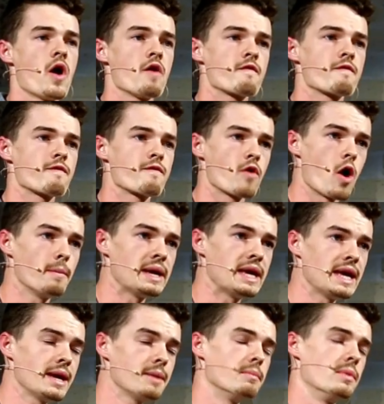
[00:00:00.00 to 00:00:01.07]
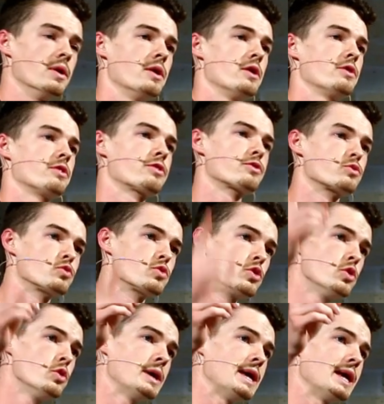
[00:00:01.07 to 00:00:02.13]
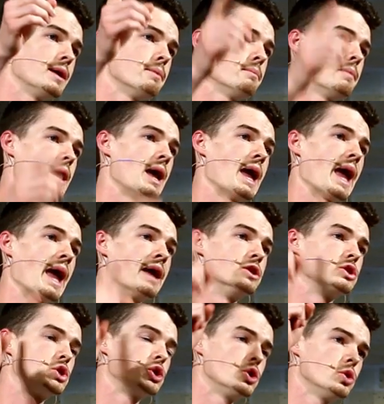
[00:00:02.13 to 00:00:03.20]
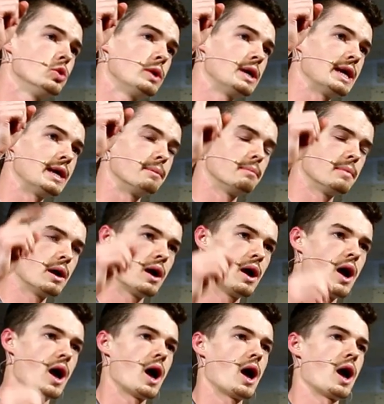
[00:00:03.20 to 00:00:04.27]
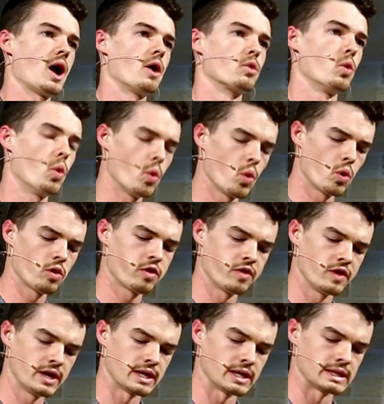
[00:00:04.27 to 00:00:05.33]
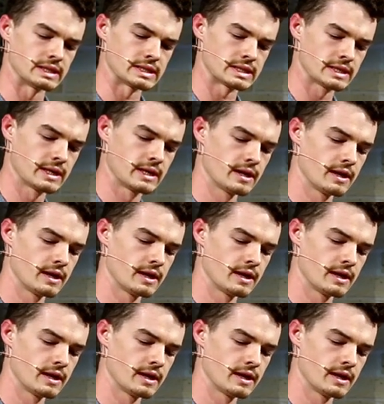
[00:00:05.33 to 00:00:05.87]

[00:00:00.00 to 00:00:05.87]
"From him, through him, and to him are all things."